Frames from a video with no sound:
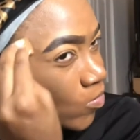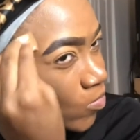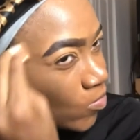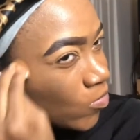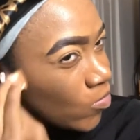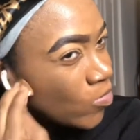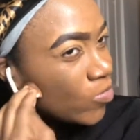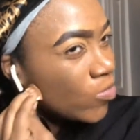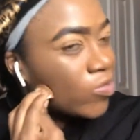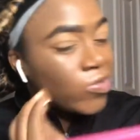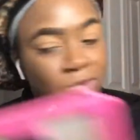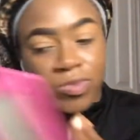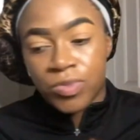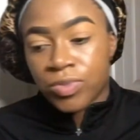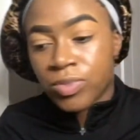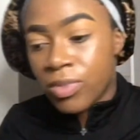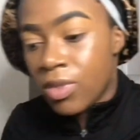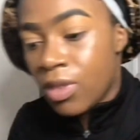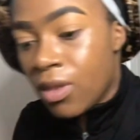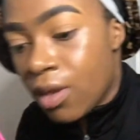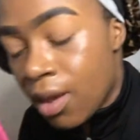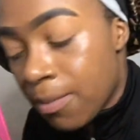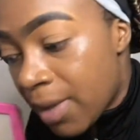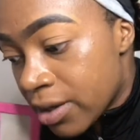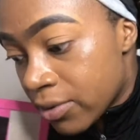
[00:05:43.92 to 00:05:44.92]
like if
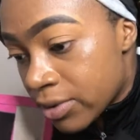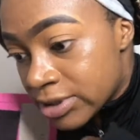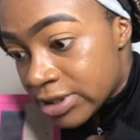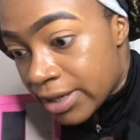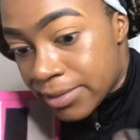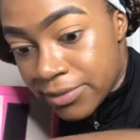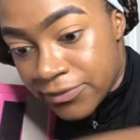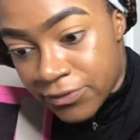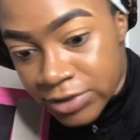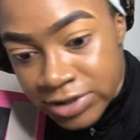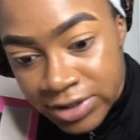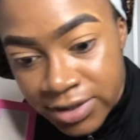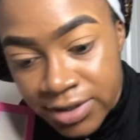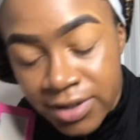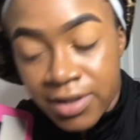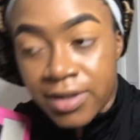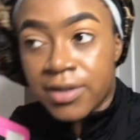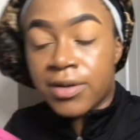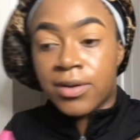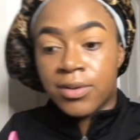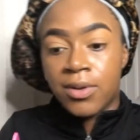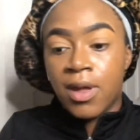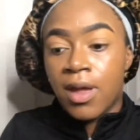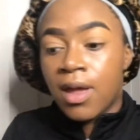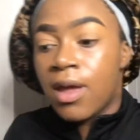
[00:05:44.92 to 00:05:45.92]
anybody is like a
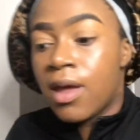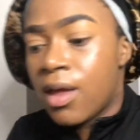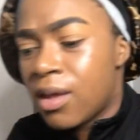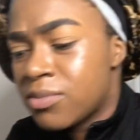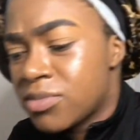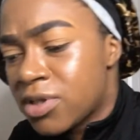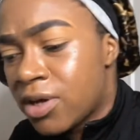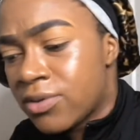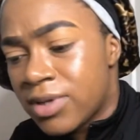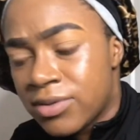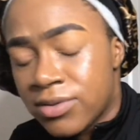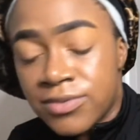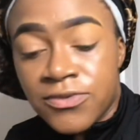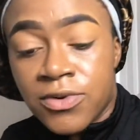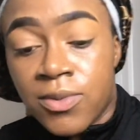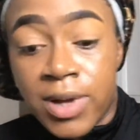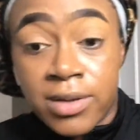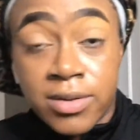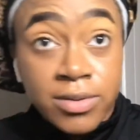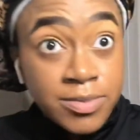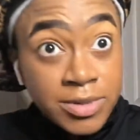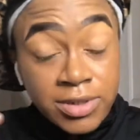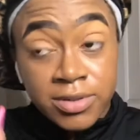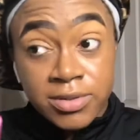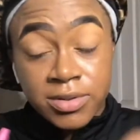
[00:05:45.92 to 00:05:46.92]
decorative i would
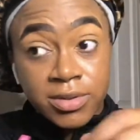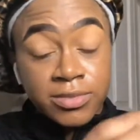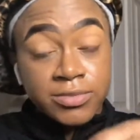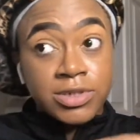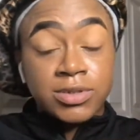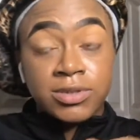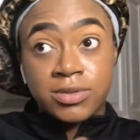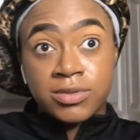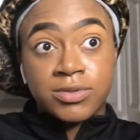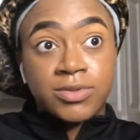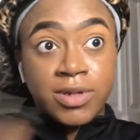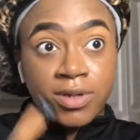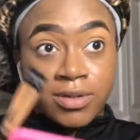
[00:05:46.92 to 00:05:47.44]
love to like get a mirror